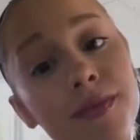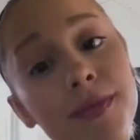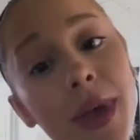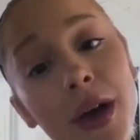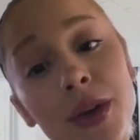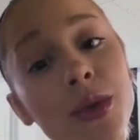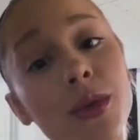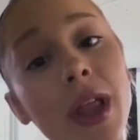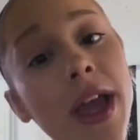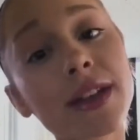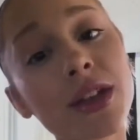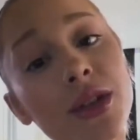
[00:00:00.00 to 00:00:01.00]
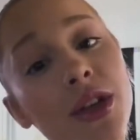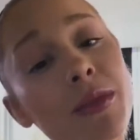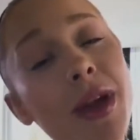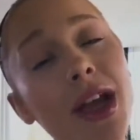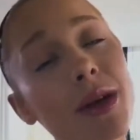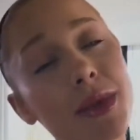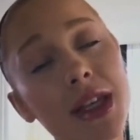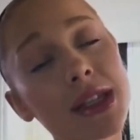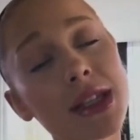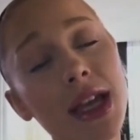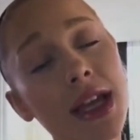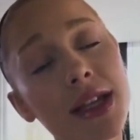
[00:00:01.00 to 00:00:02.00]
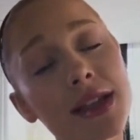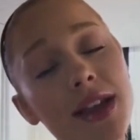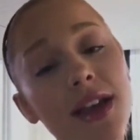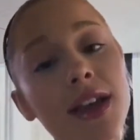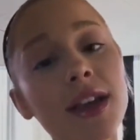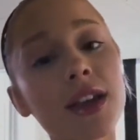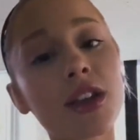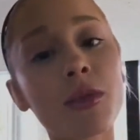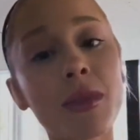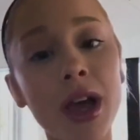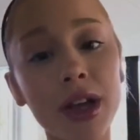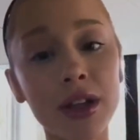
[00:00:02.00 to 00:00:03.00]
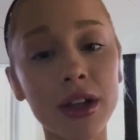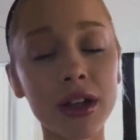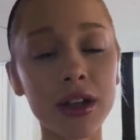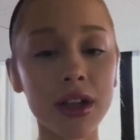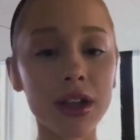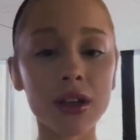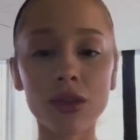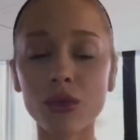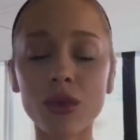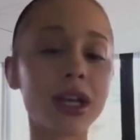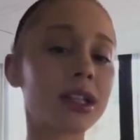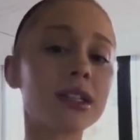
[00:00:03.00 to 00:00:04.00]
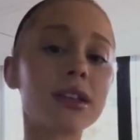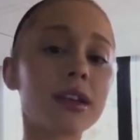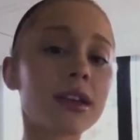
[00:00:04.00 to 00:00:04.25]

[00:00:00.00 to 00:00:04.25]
how you like to do your makeup these days, no matter what